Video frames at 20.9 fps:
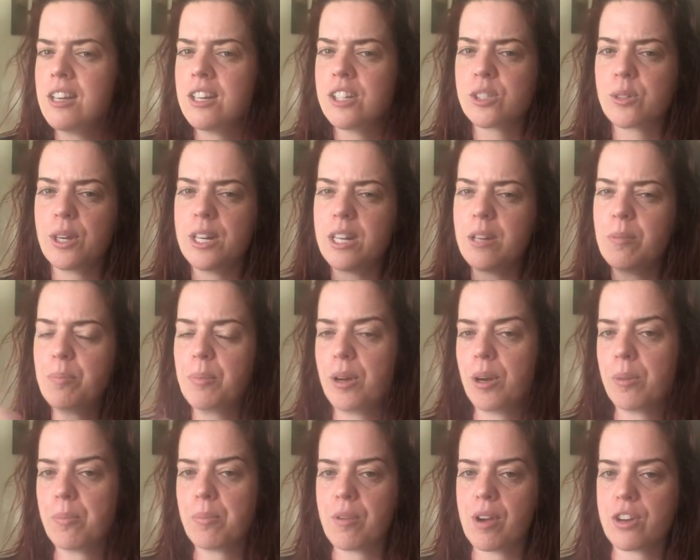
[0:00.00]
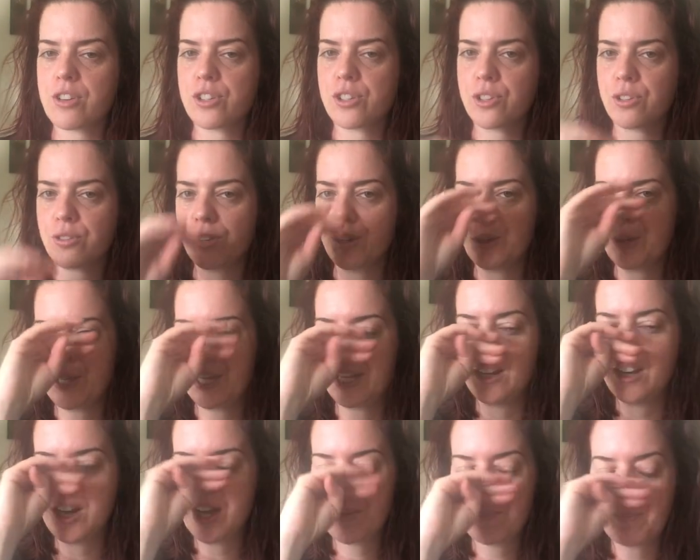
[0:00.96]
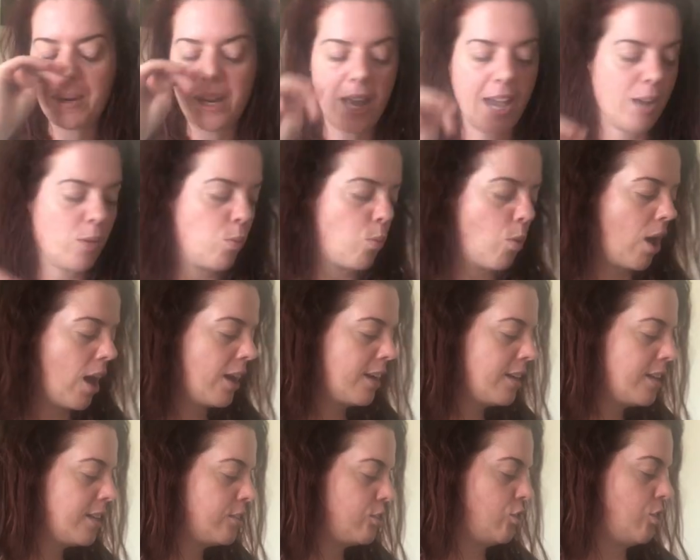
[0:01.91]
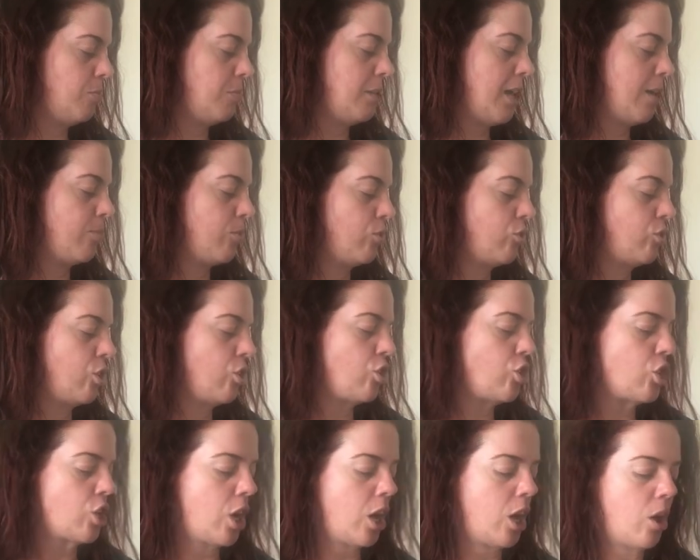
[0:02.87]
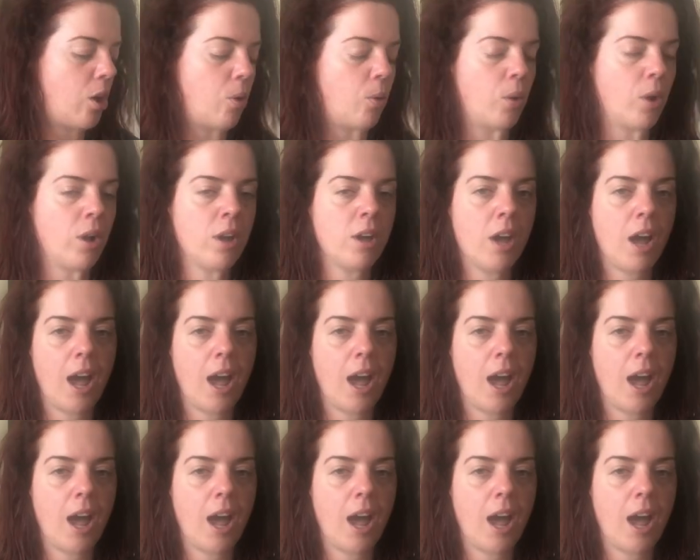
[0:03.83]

So I didn't put a brush through it, but I wanted to be able to show,